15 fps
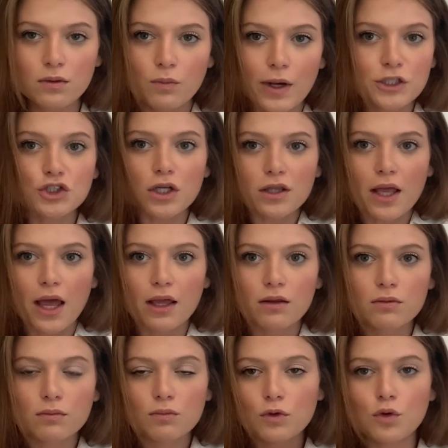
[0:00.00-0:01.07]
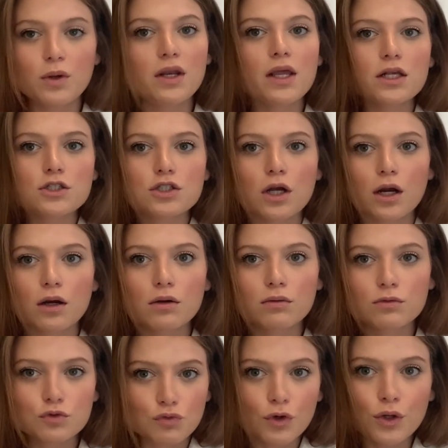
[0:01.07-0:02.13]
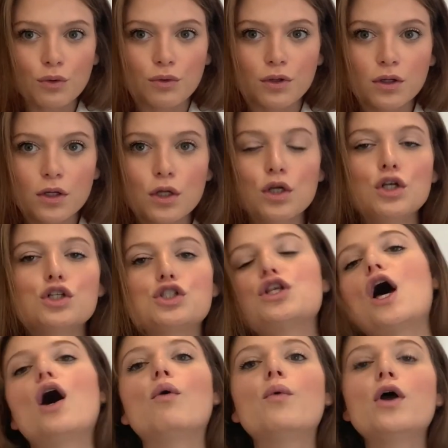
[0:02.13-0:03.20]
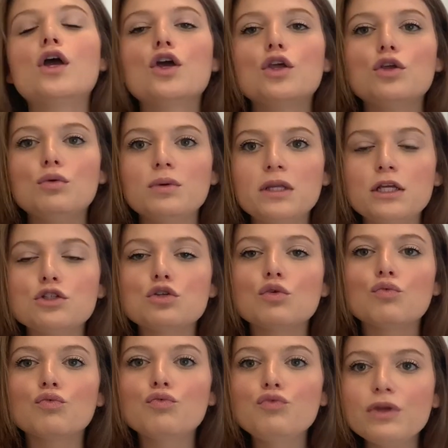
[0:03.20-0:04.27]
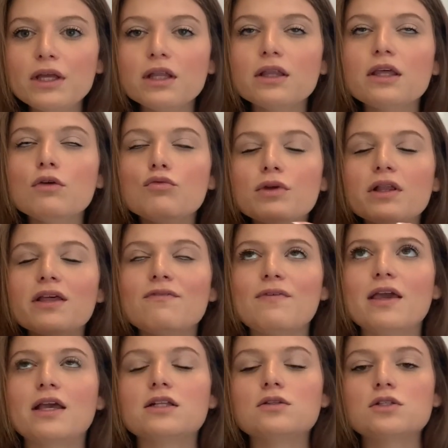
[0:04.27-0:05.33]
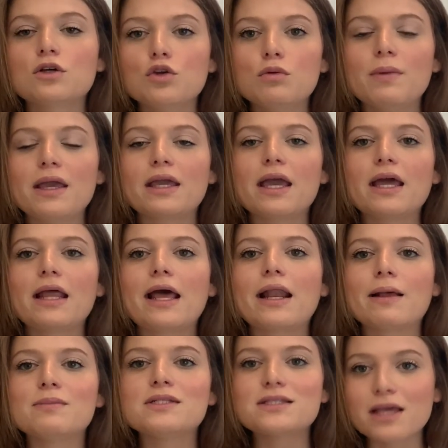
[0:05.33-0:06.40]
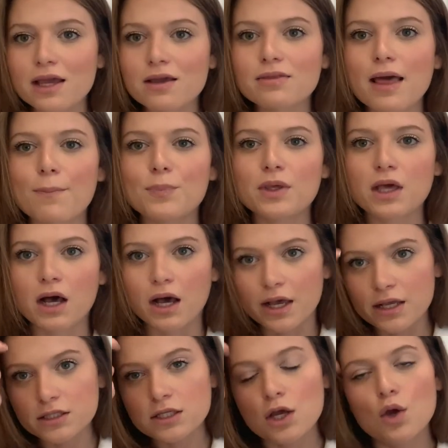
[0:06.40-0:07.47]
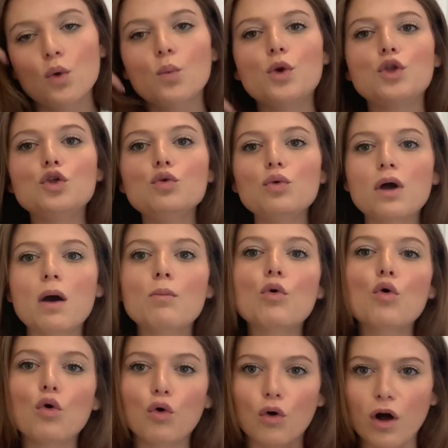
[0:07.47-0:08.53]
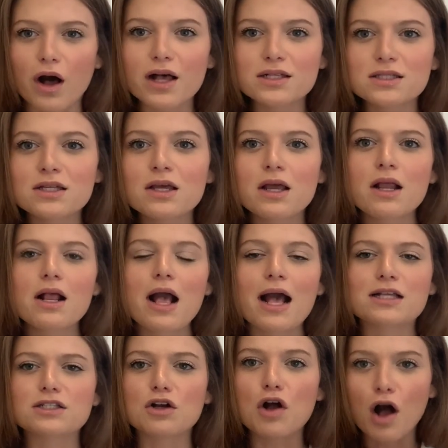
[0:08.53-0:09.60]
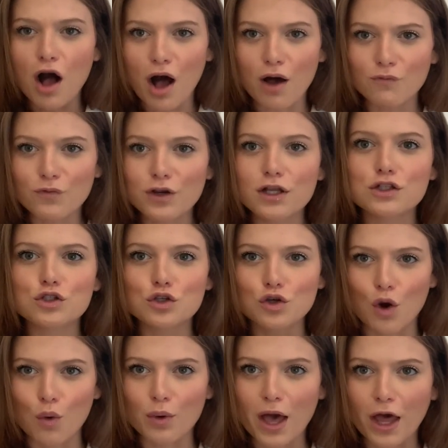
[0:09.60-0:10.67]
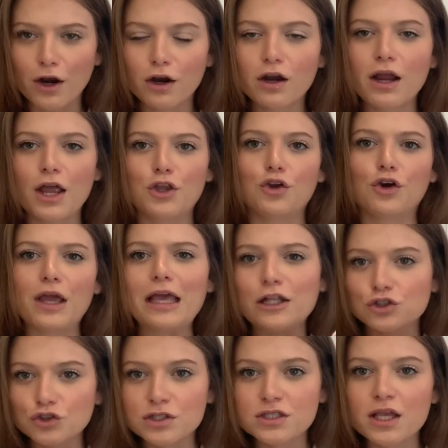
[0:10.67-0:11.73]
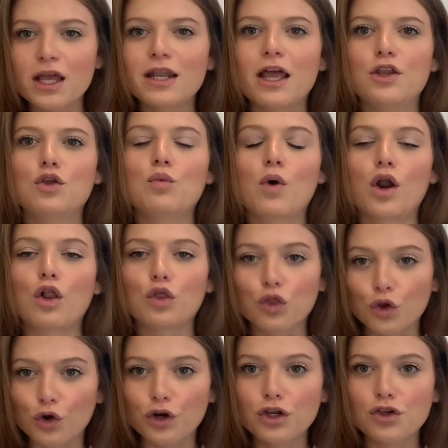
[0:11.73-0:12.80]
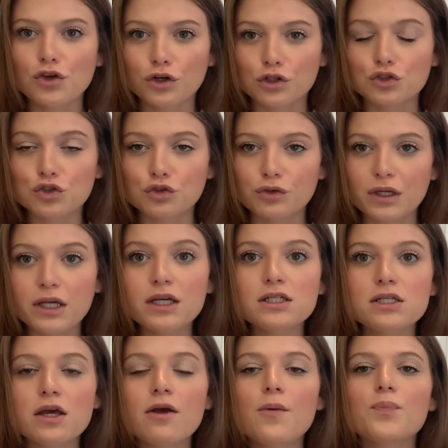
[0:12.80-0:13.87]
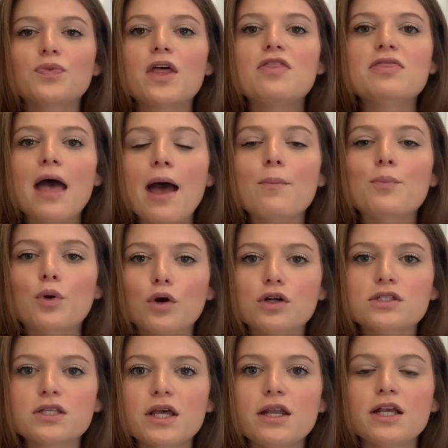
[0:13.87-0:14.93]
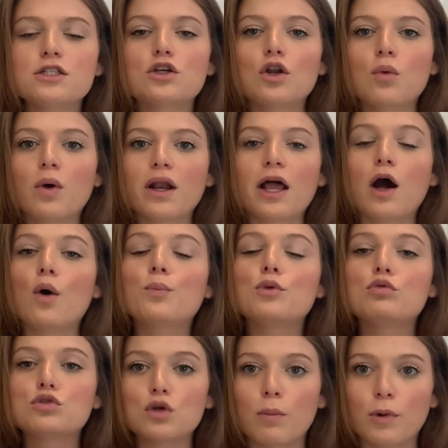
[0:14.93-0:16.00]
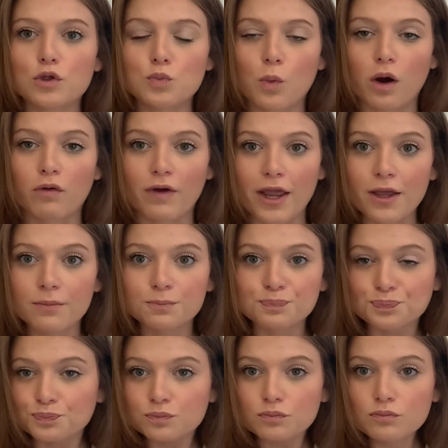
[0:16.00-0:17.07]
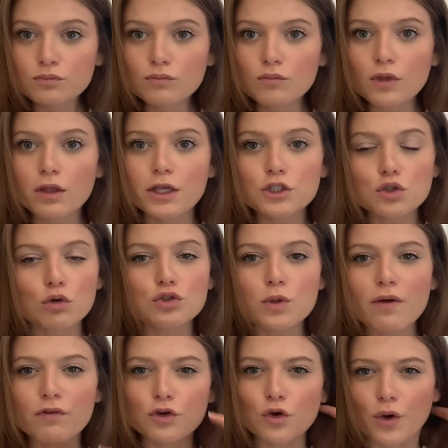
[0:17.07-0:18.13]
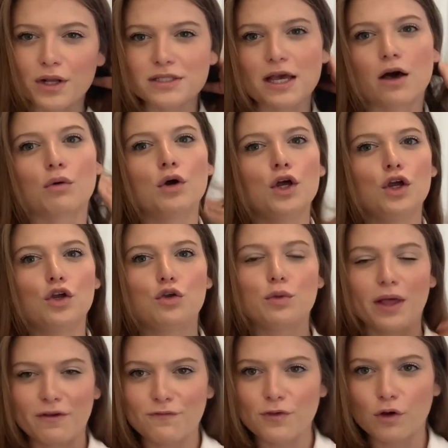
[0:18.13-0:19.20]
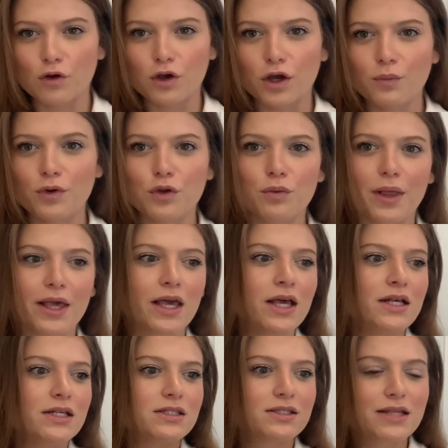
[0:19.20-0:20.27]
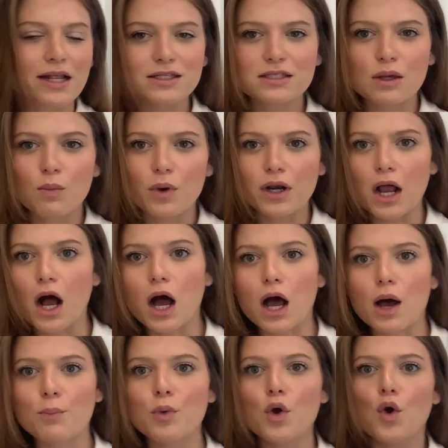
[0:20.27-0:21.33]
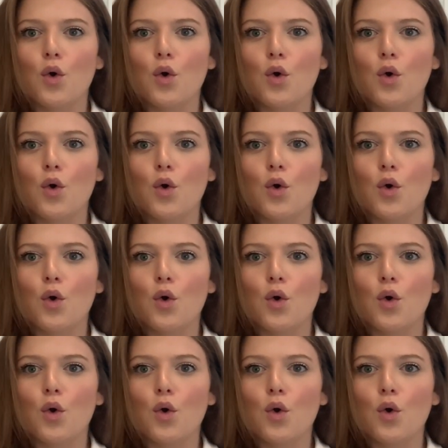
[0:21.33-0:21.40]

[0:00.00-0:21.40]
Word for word: Why should they? You didn't answer. It's rude. So you need to really, really fake it till you make it. And I'm saying that because when you come across as a confident go-getter and you're interested and you want to learn and you're intrigued, then that person is going to want to help you so much more, right? Like, don't you ever notice how you like feel good when you like set someone up